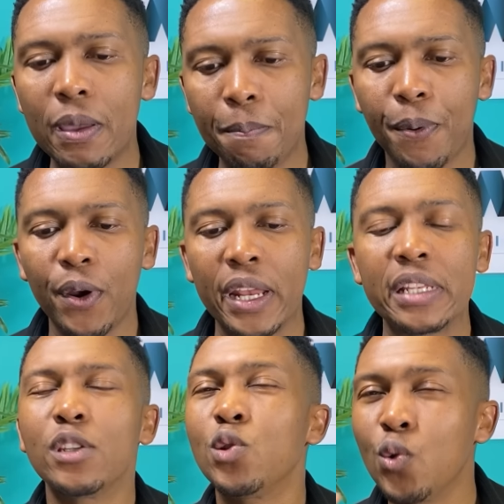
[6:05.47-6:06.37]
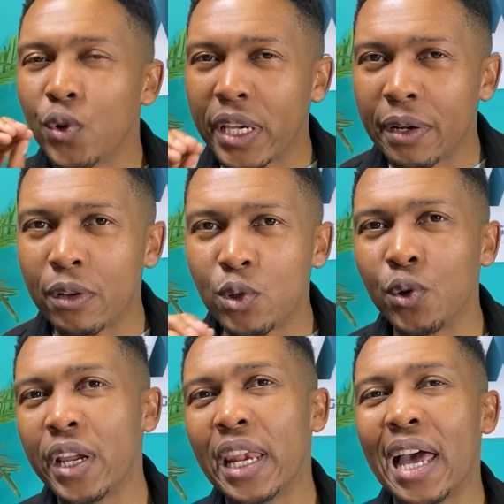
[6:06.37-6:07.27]
important to
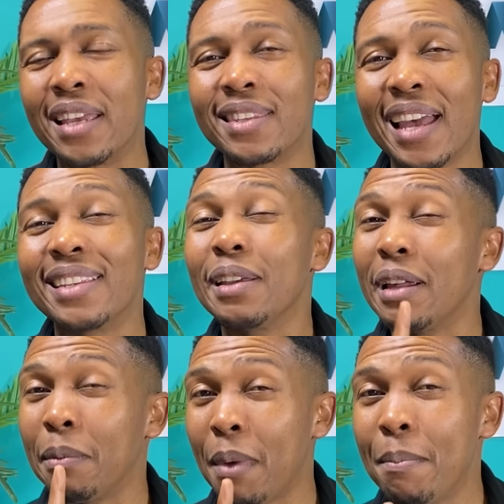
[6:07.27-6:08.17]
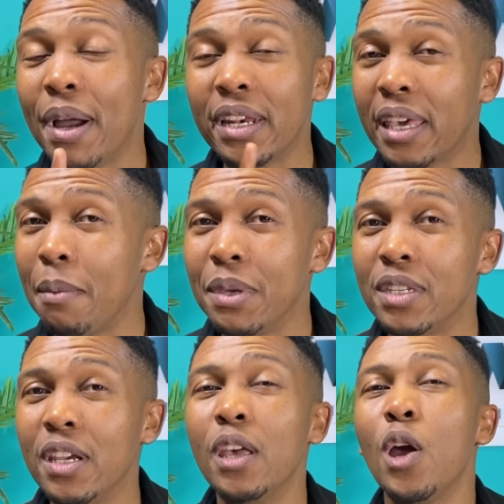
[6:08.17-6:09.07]
realize that, remember, in
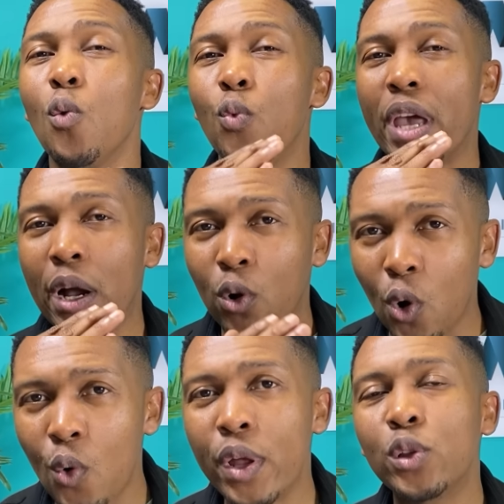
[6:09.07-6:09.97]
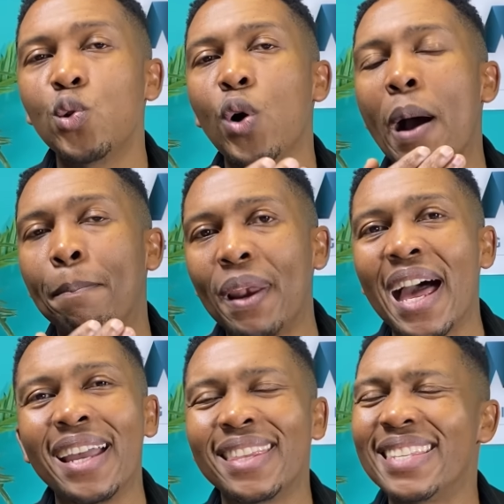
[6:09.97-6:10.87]
chemistry, we are going to
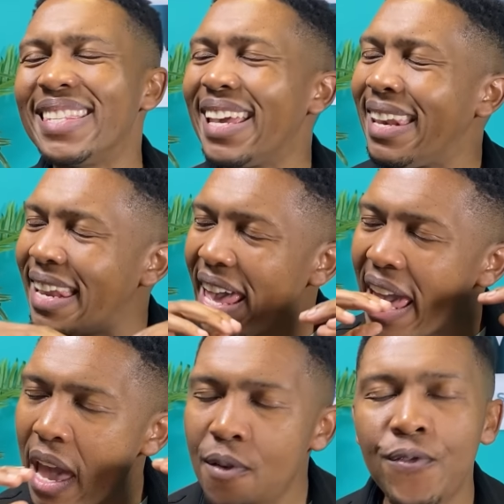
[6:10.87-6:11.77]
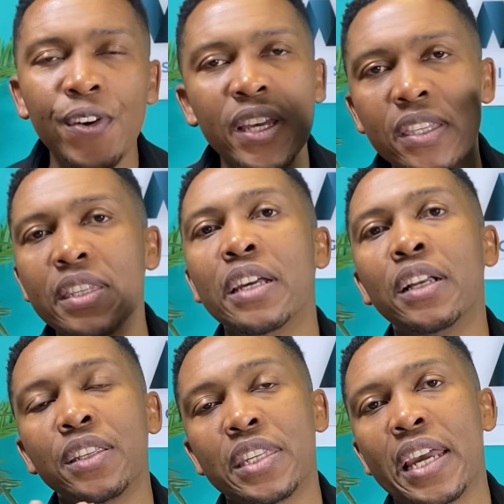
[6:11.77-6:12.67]
apply this in every
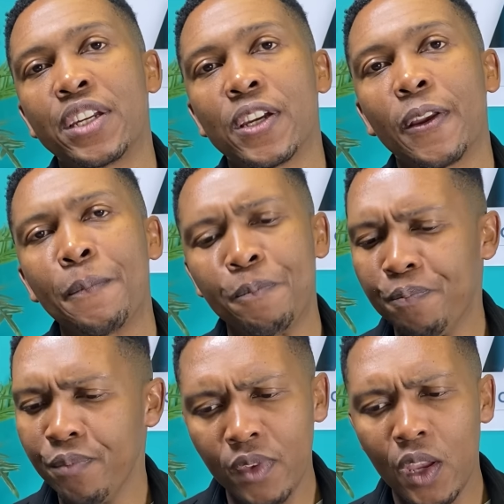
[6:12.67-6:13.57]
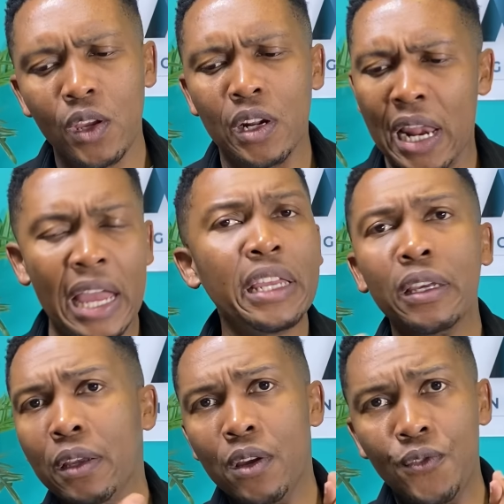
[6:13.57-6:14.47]
single section.
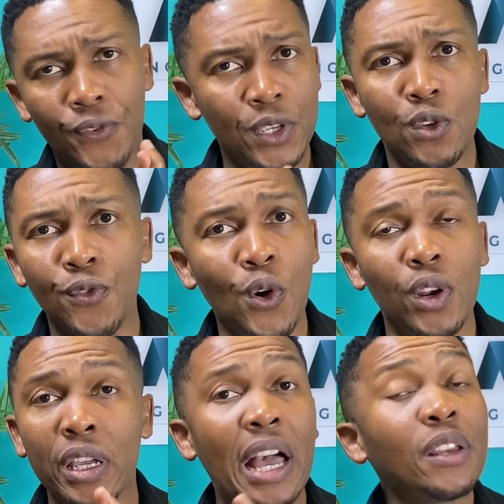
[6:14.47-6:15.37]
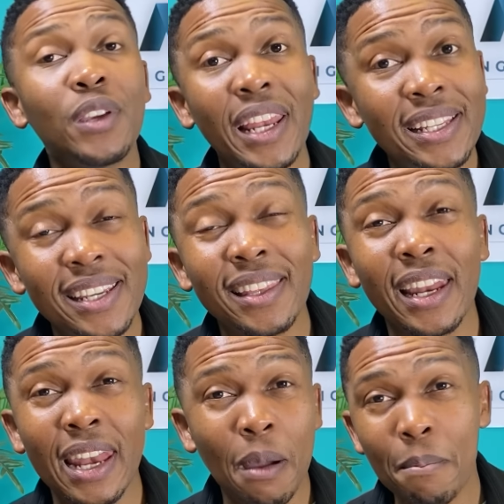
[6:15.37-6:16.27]
Like, first of all, calculating
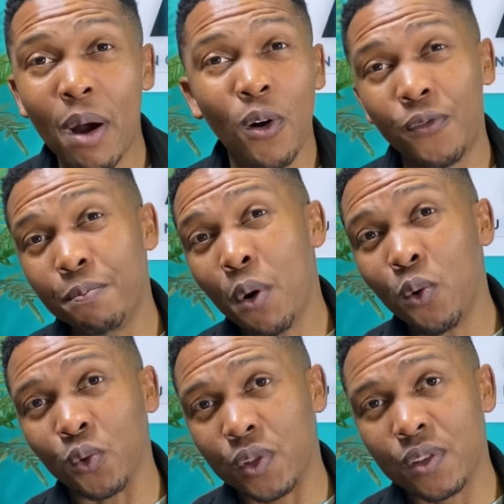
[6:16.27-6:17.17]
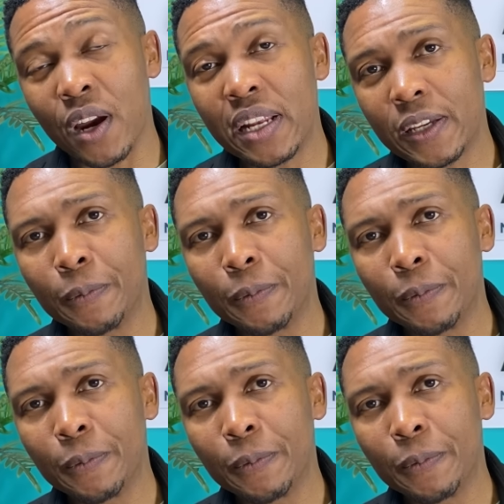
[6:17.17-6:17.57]
the number of moles, right?